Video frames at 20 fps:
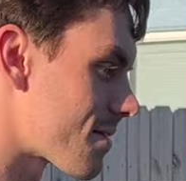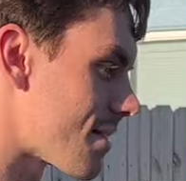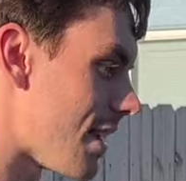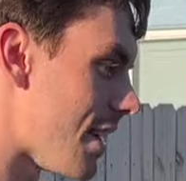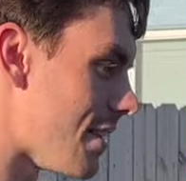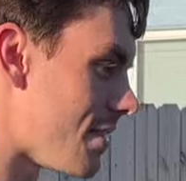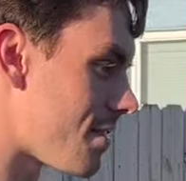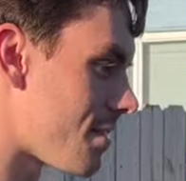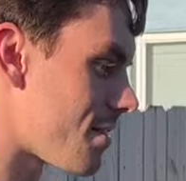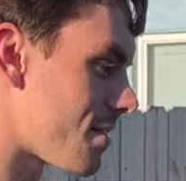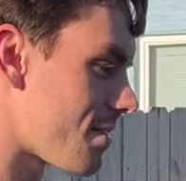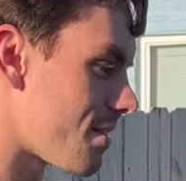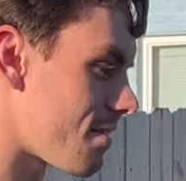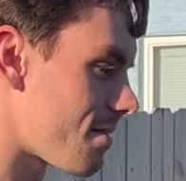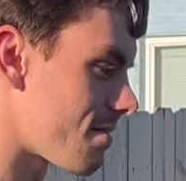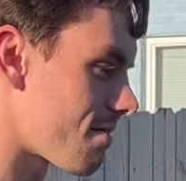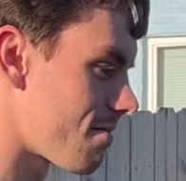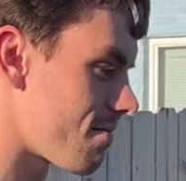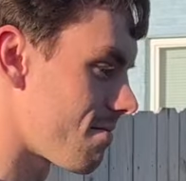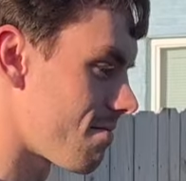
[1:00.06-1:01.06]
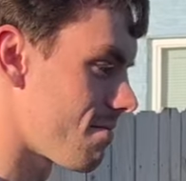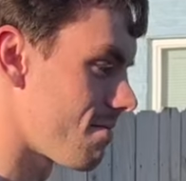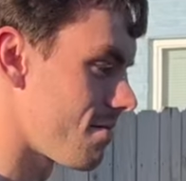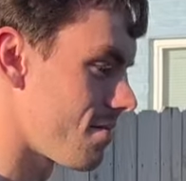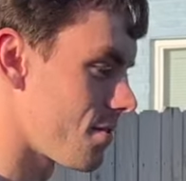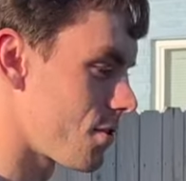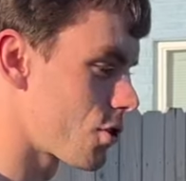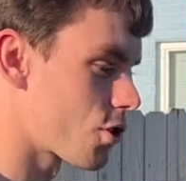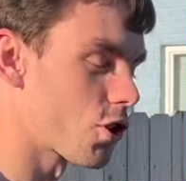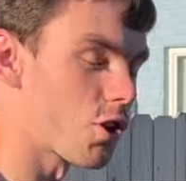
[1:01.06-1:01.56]
it's
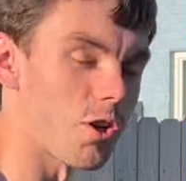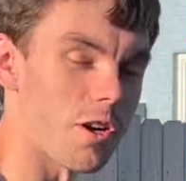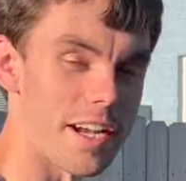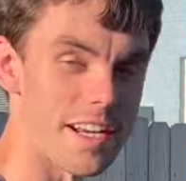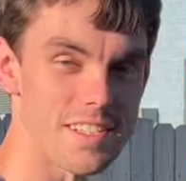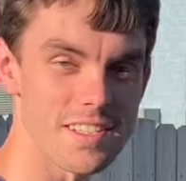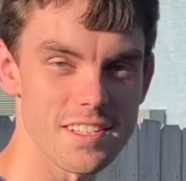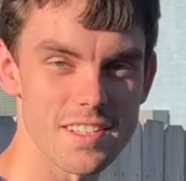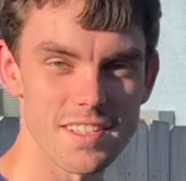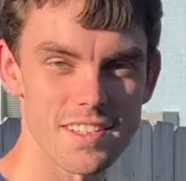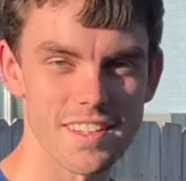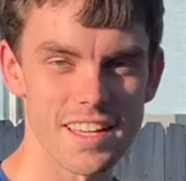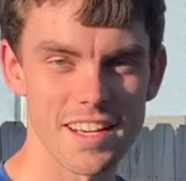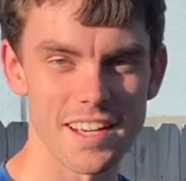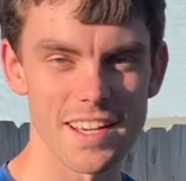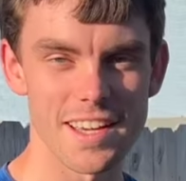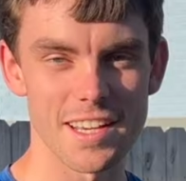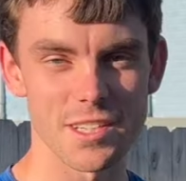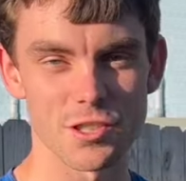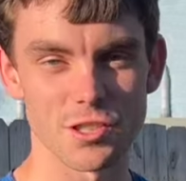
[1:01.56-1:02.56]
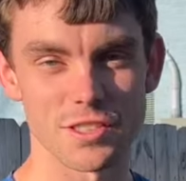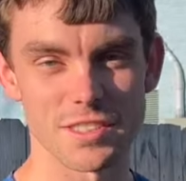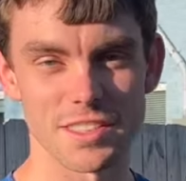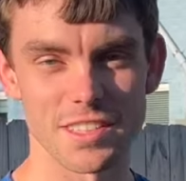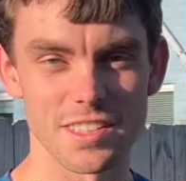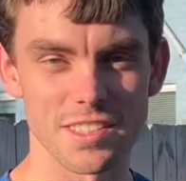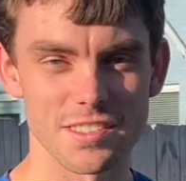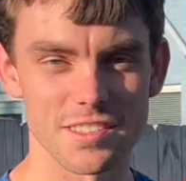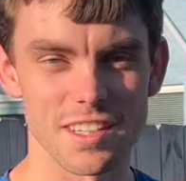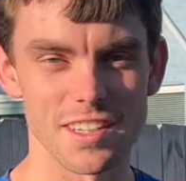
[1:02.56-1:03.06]
crazy that I actually did
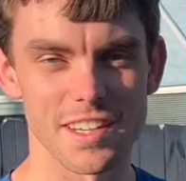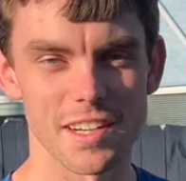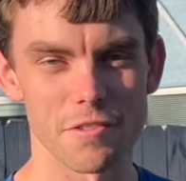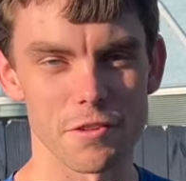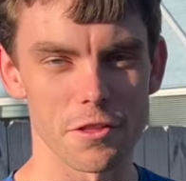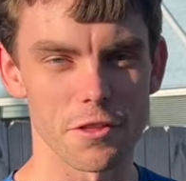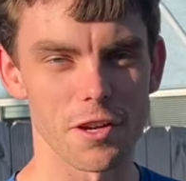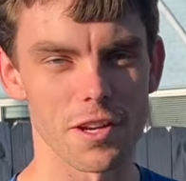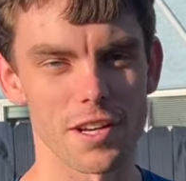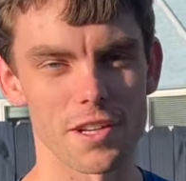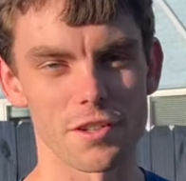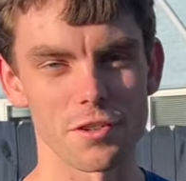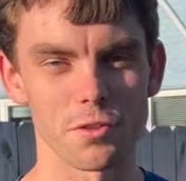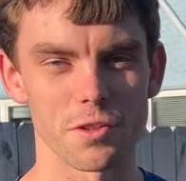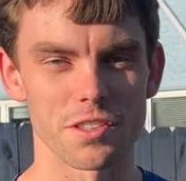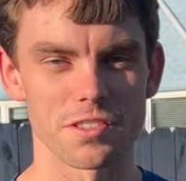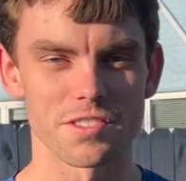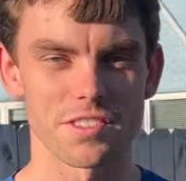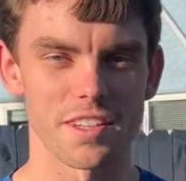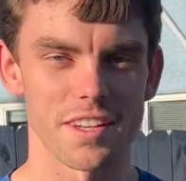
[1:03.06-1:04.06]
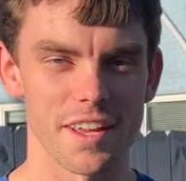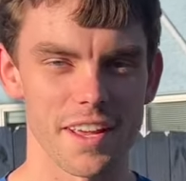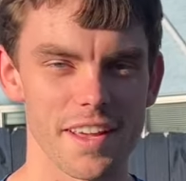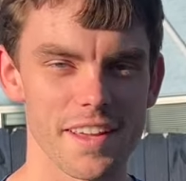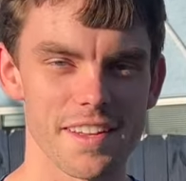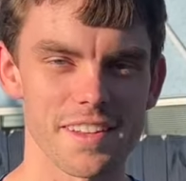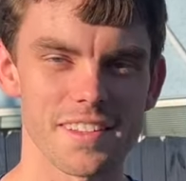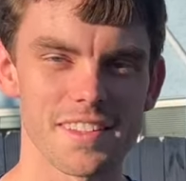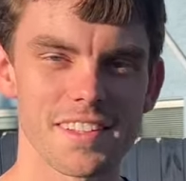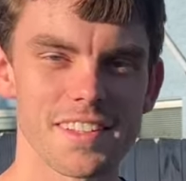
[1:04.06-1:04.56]
this. I never thought I'd do this today,
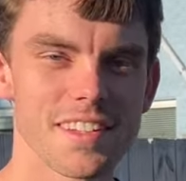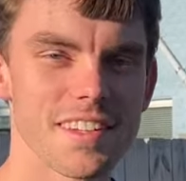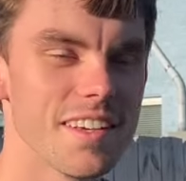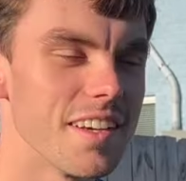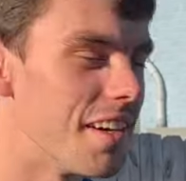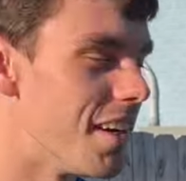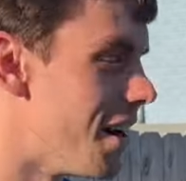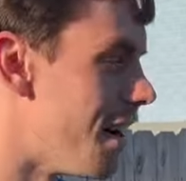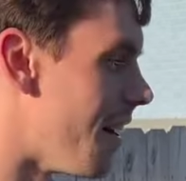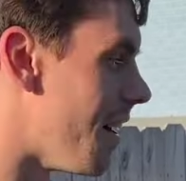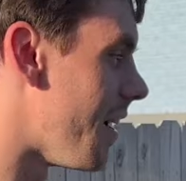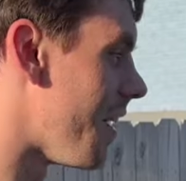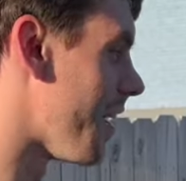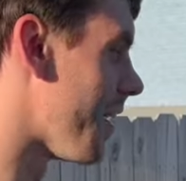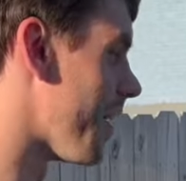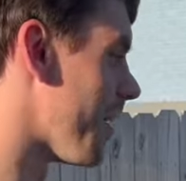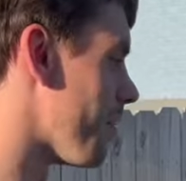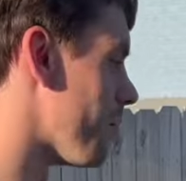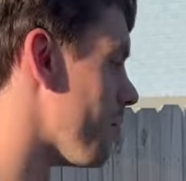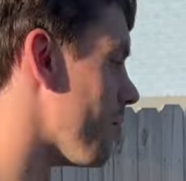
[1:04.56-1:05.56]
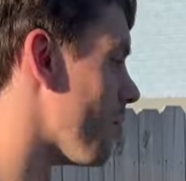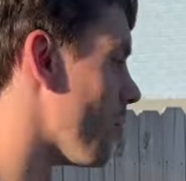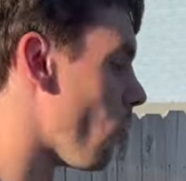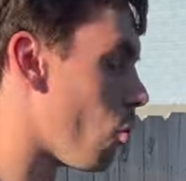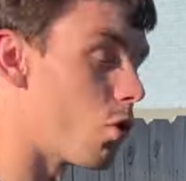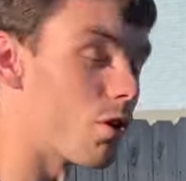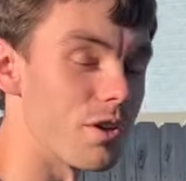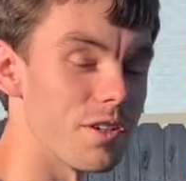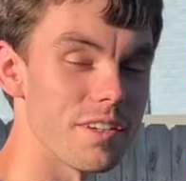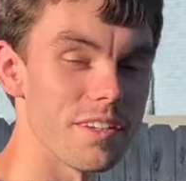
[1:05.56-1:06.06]

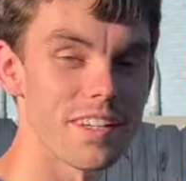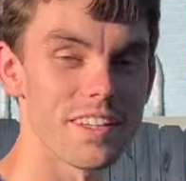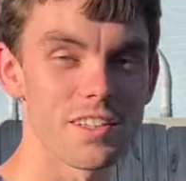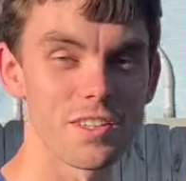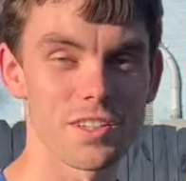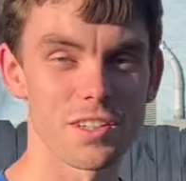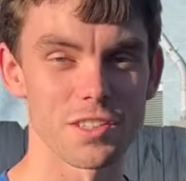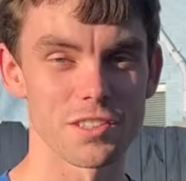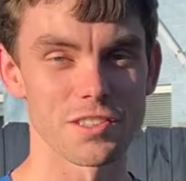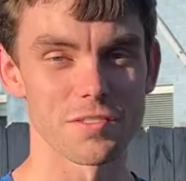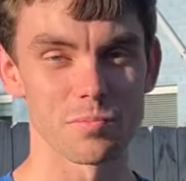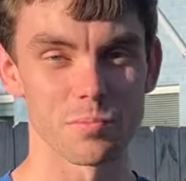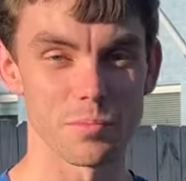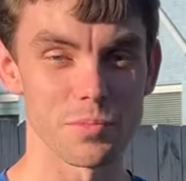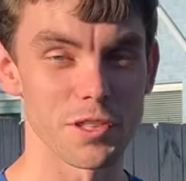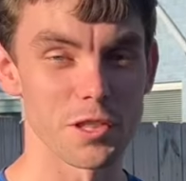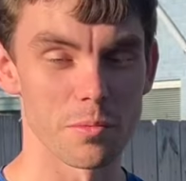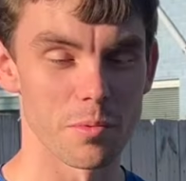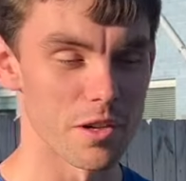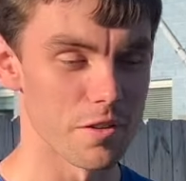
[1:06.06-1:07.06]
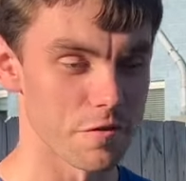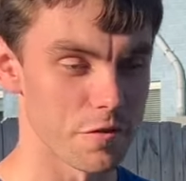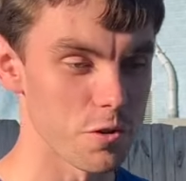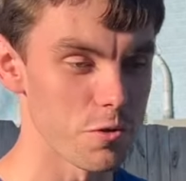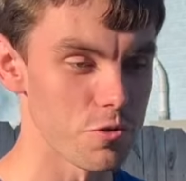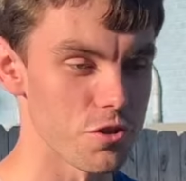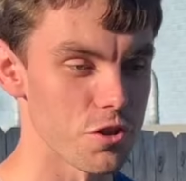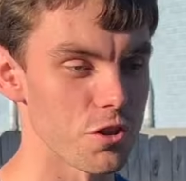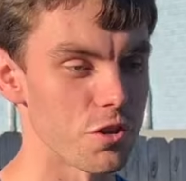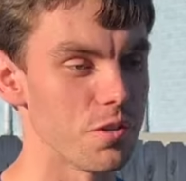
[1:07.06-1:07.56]
or in the nearby
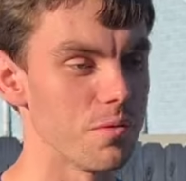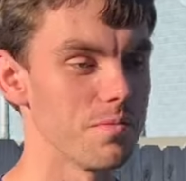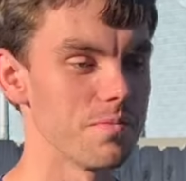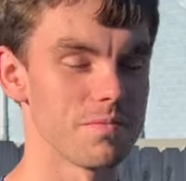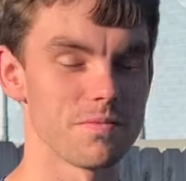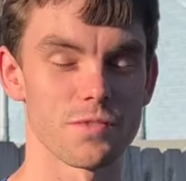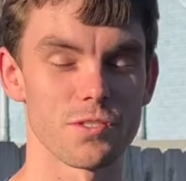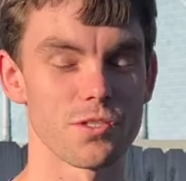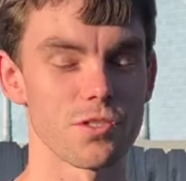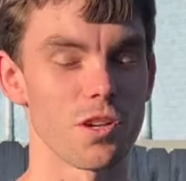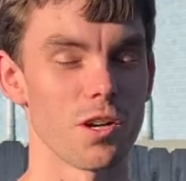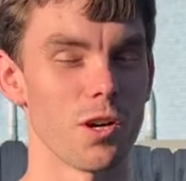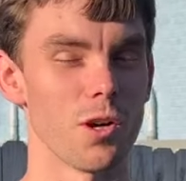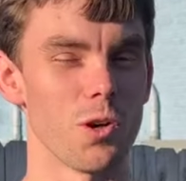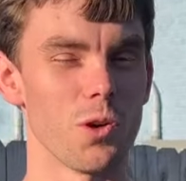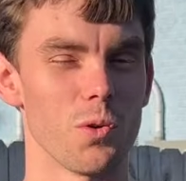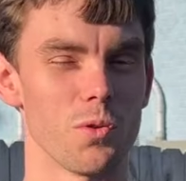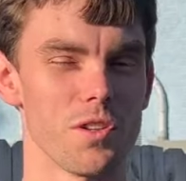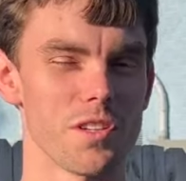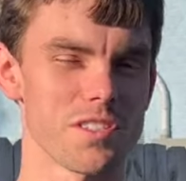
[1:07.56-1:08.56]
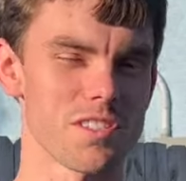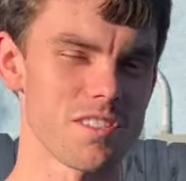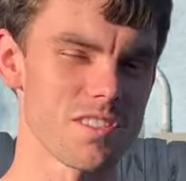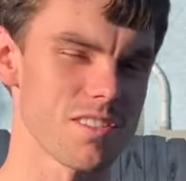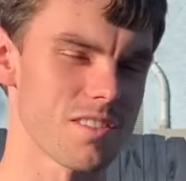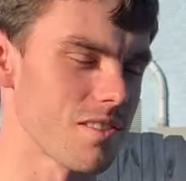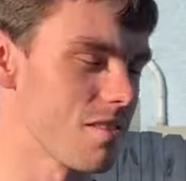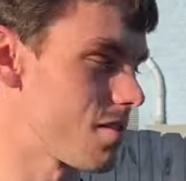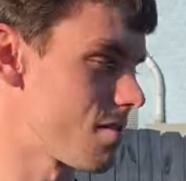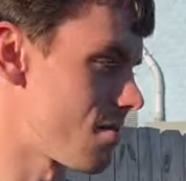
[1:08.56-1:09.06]
future. So this
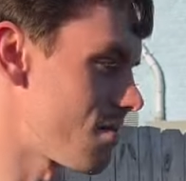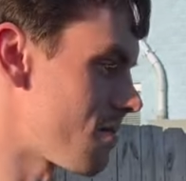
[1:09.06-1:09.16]
is,